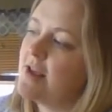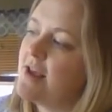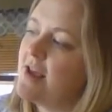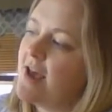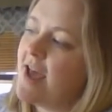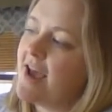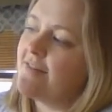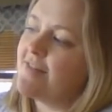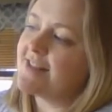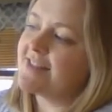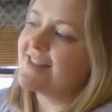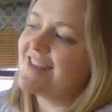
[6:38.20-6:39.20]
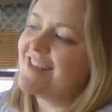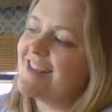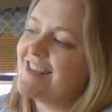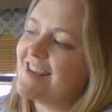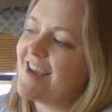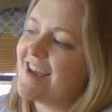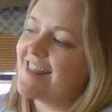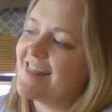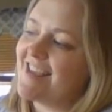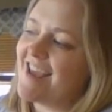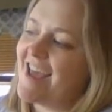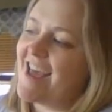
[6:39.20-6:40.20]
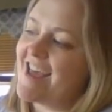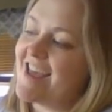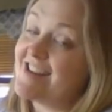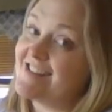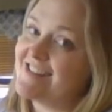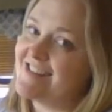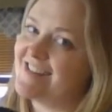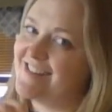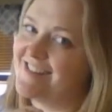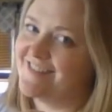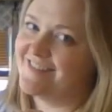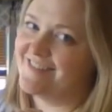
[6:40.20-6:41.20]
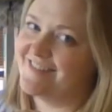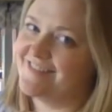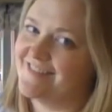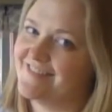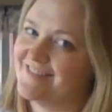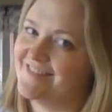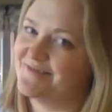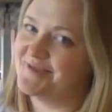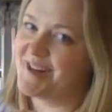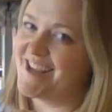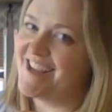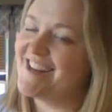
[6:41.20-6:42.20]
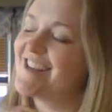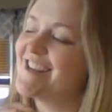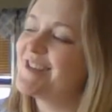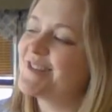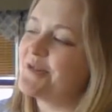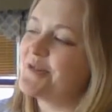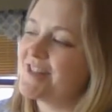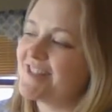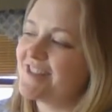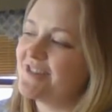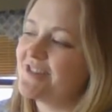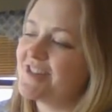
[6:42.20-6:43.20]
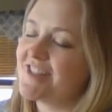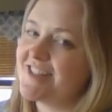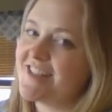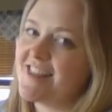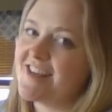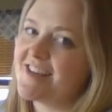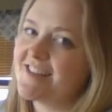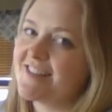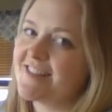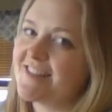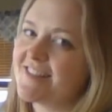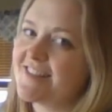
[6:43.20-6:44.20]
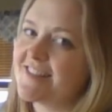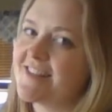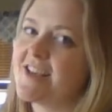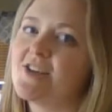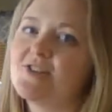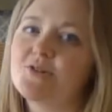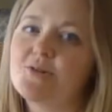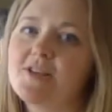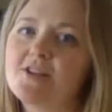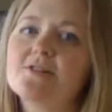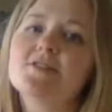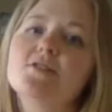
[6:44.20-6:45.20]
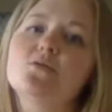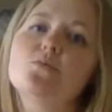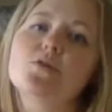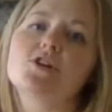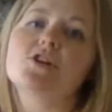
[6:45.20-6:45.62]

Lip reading: have that CE at the end, right? So it's still going to say this. So here's the word